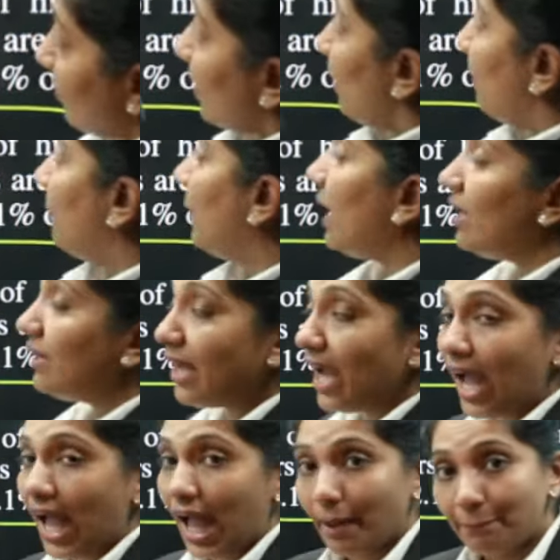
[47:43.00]
main
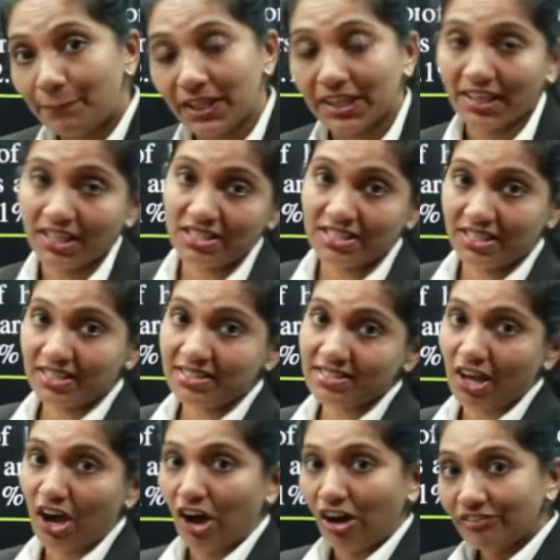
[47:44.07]
applications
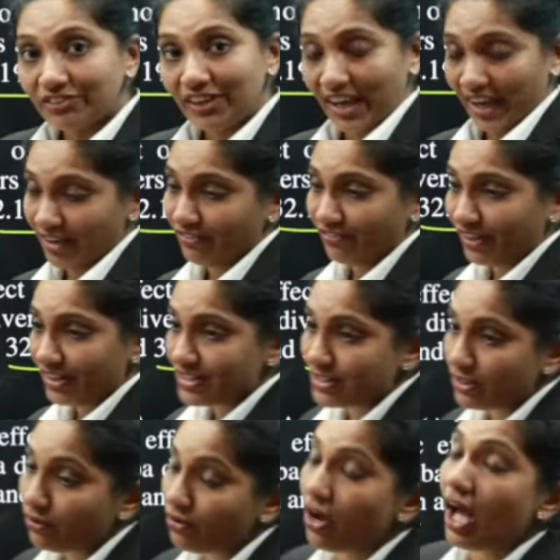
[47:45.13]
of Henry's
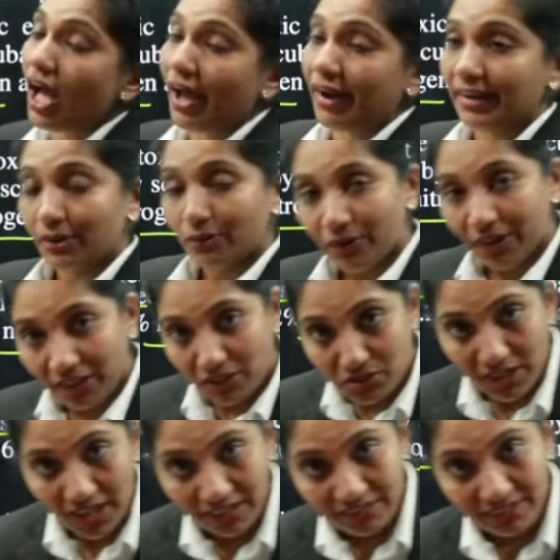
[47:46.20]
law, and according to
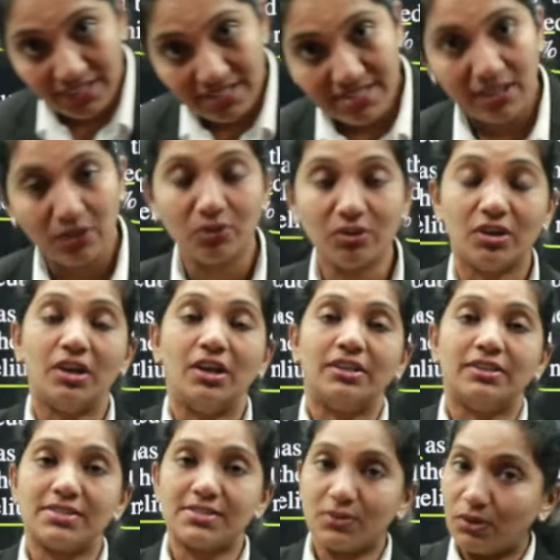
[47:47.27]
Henry's law,
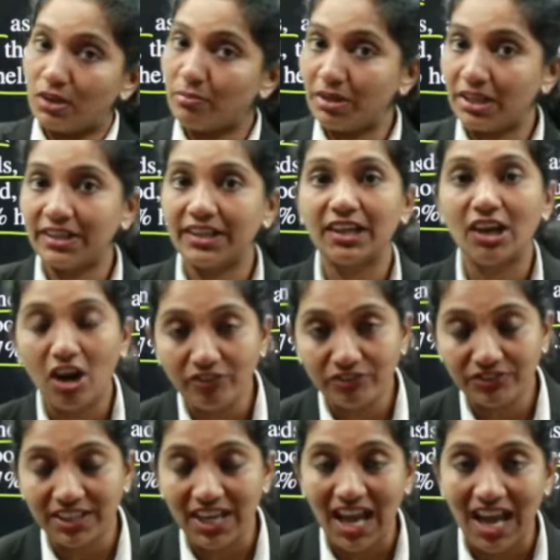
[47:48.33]
the solubility of
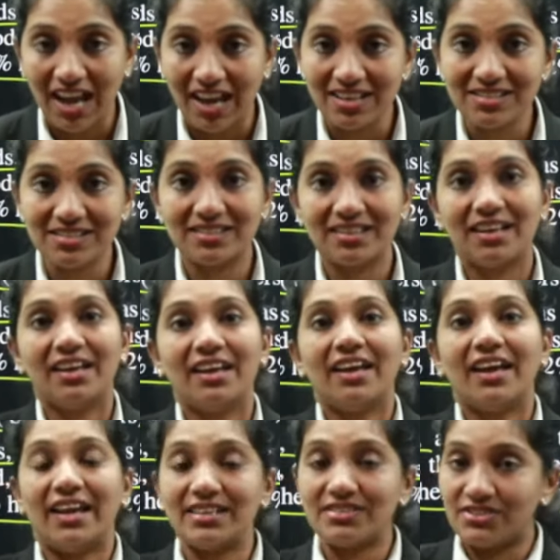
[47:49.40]
gas
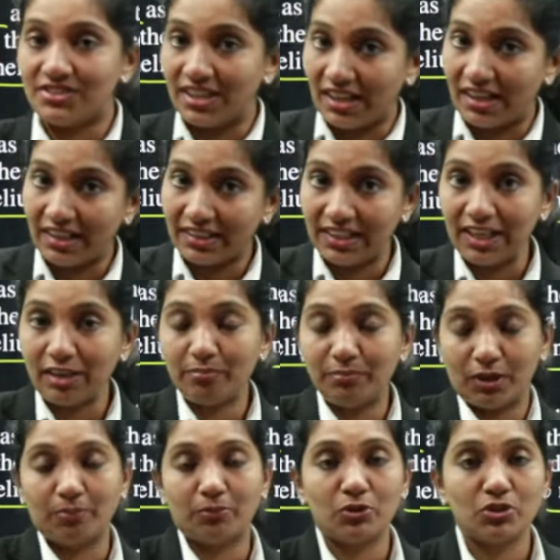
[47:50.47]
is directly
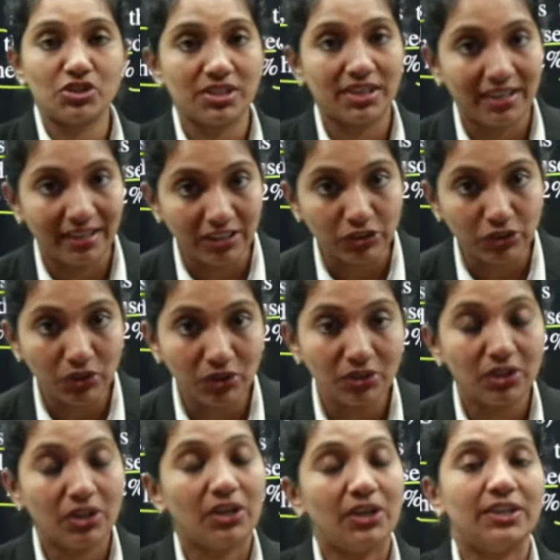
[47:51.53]
proportional to
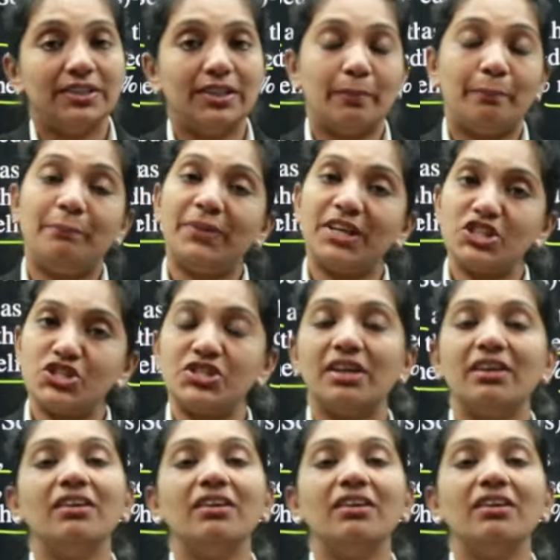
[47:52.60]
the pressure